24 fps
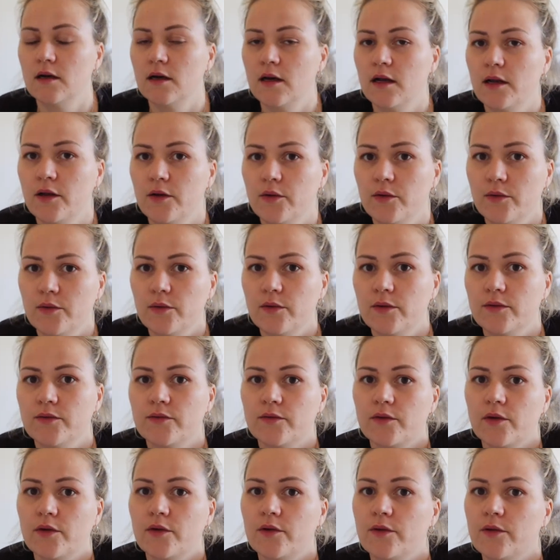Hello,
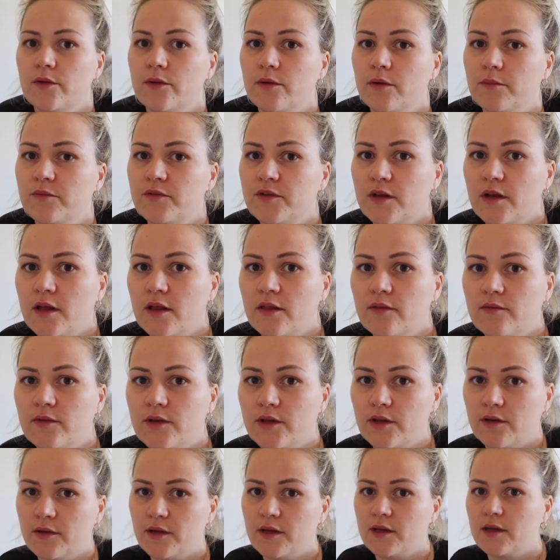so I'm just going to end the
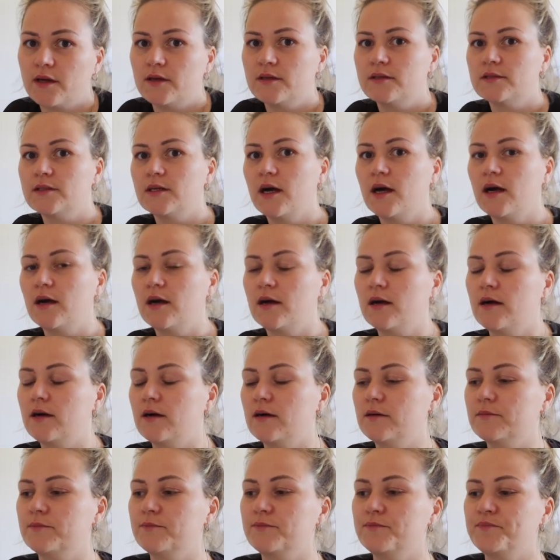video here.
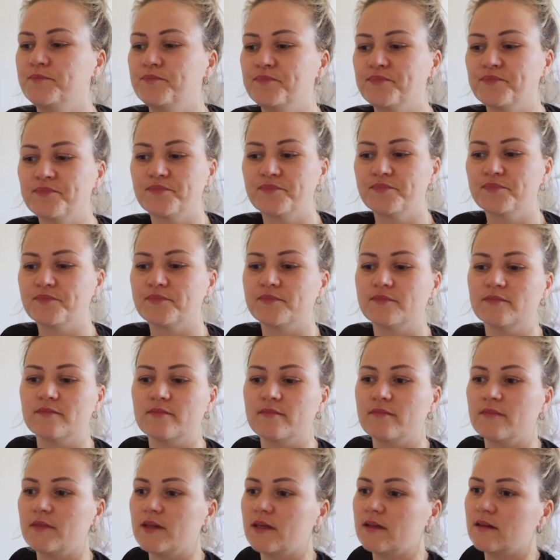Um,
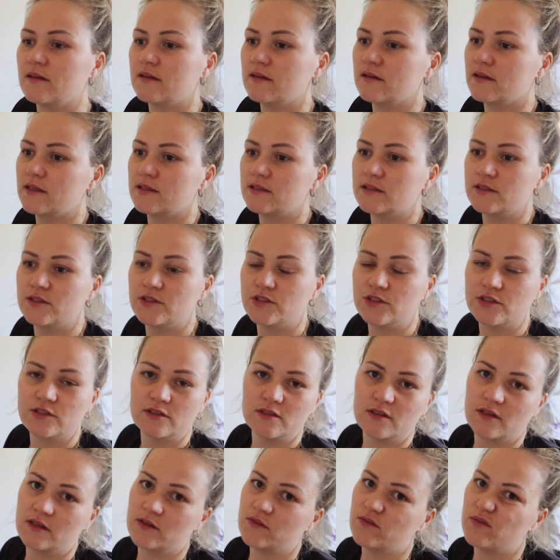this is
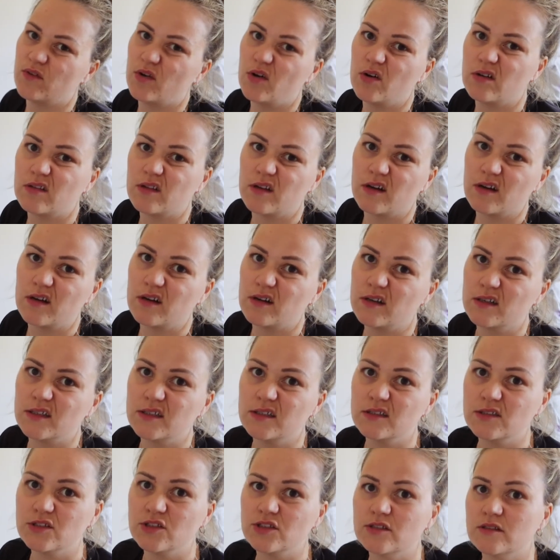just a little vlog that
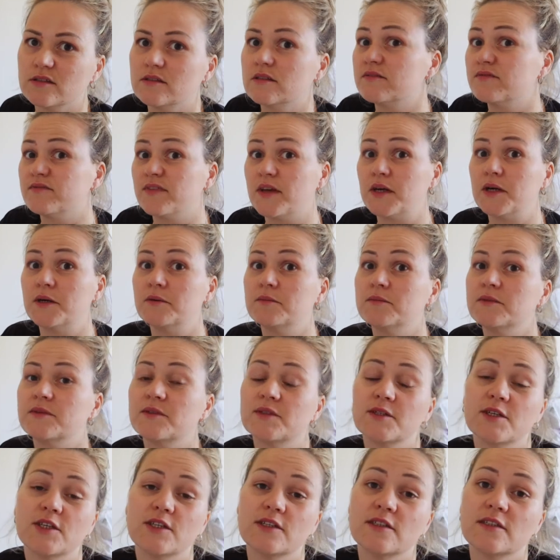I just filmed
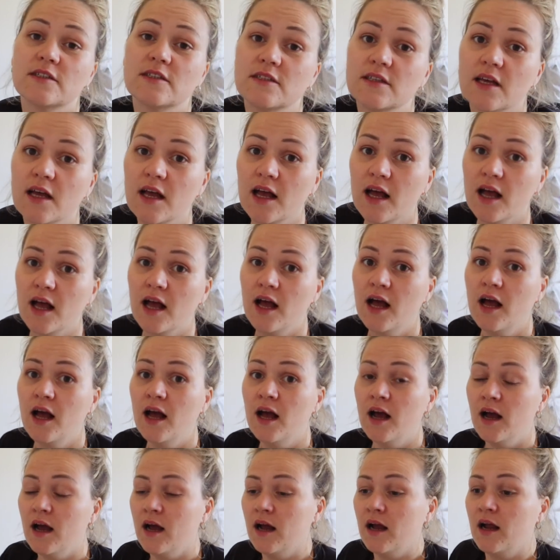because
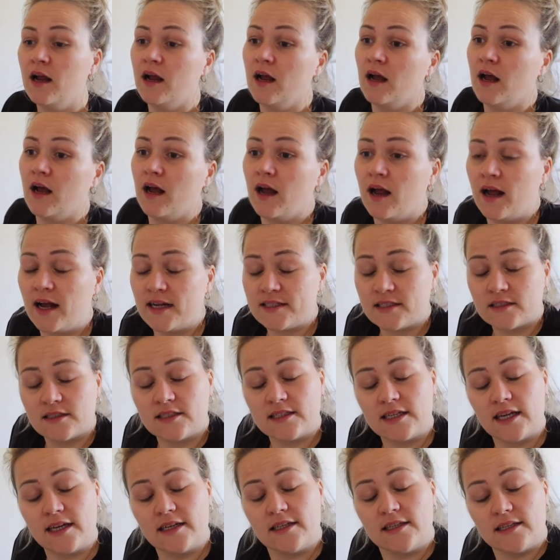as I
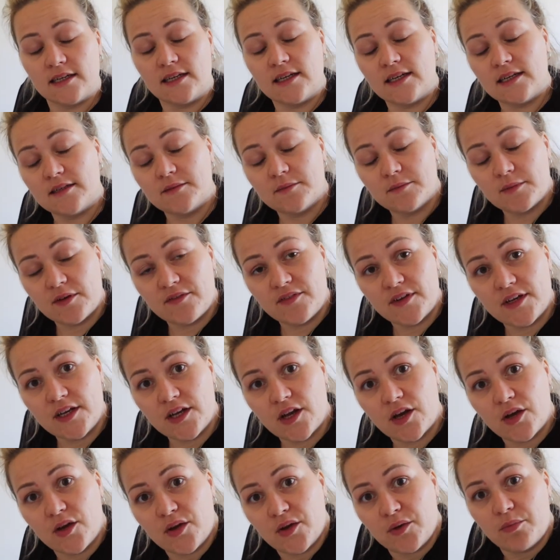said in my
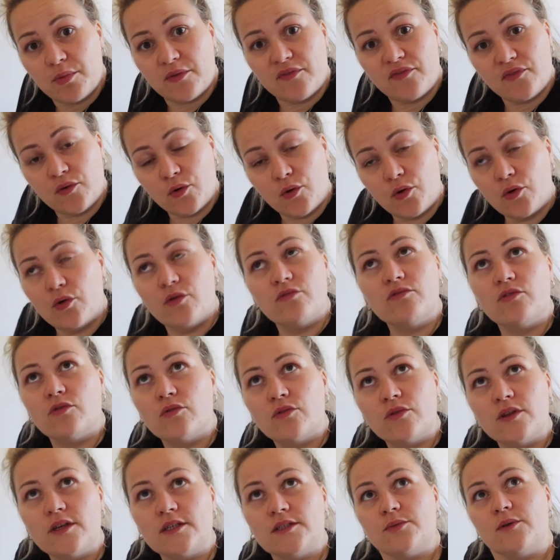video before
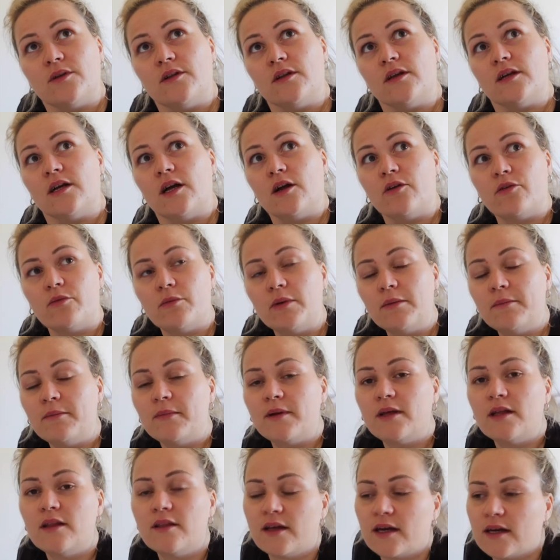or this one I can't
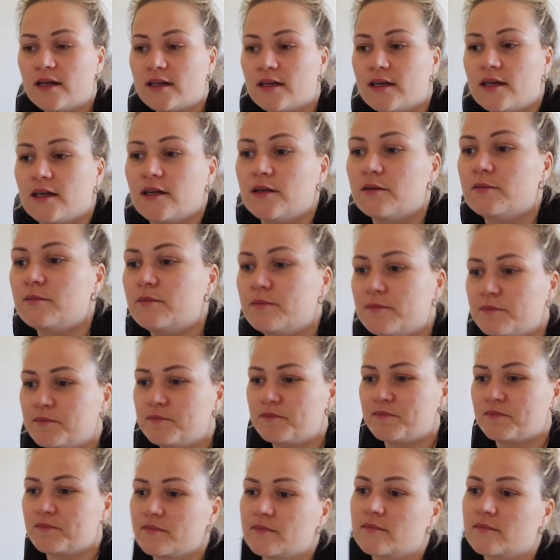remember that
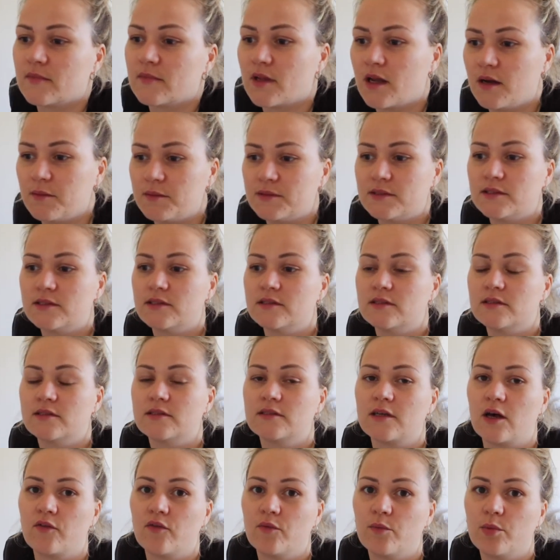um, I'm a
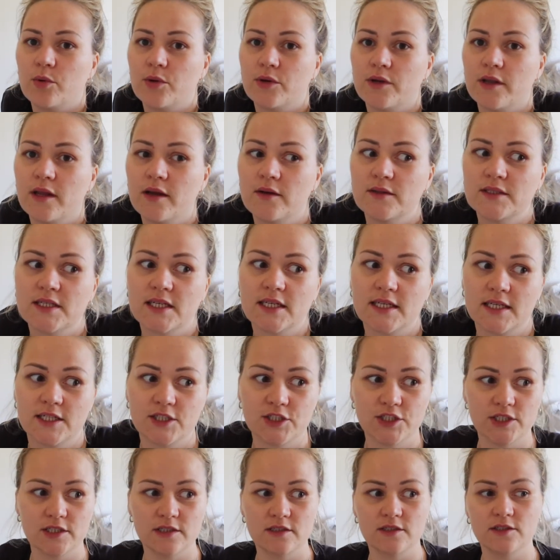self-employed nail
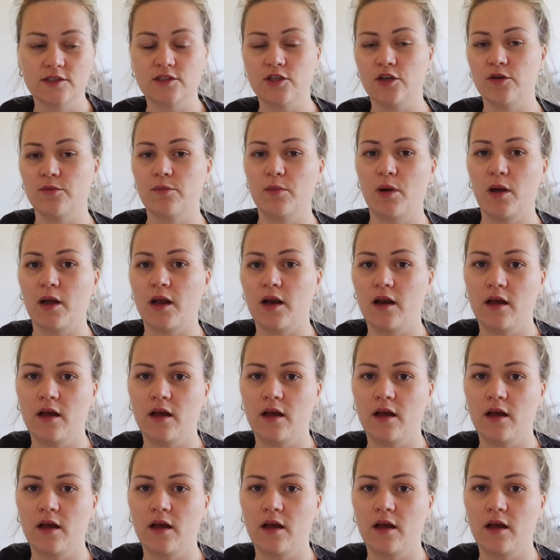technician so my